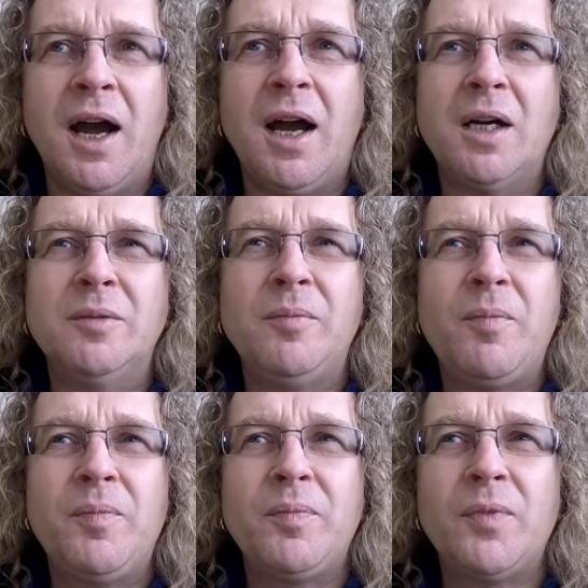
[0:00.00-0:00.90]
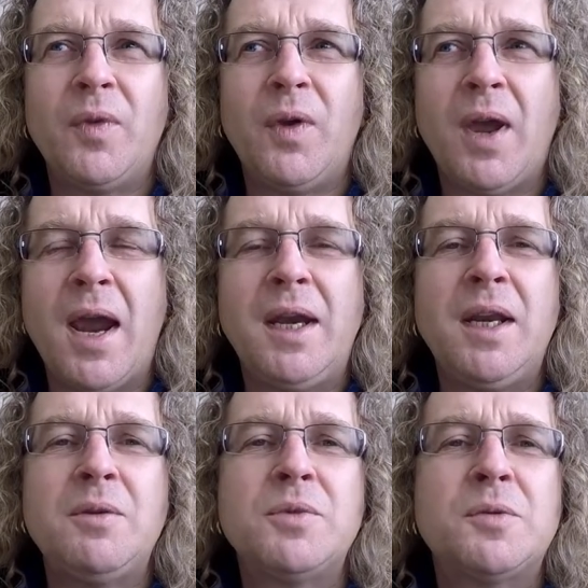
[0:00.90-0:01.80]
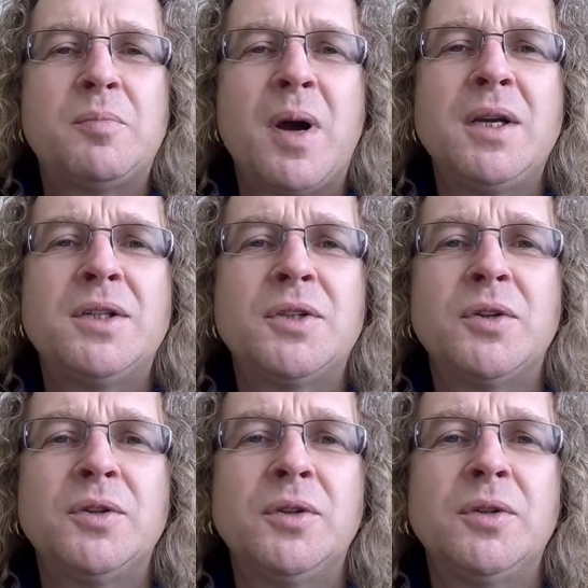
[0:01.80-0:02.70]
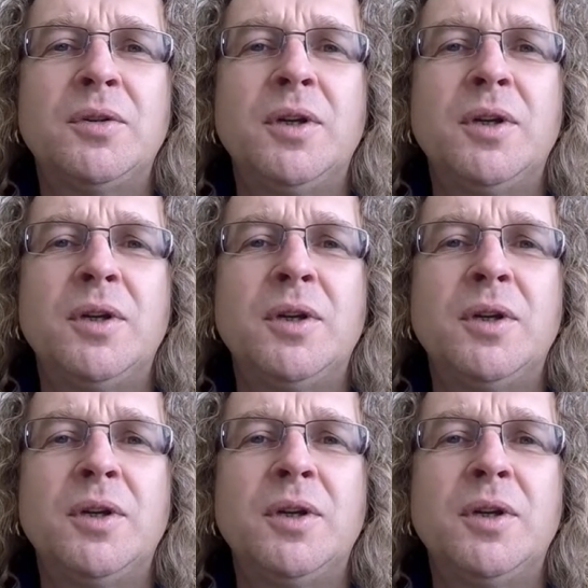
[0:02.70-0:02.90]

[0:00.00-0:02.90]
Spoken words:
And it was based on,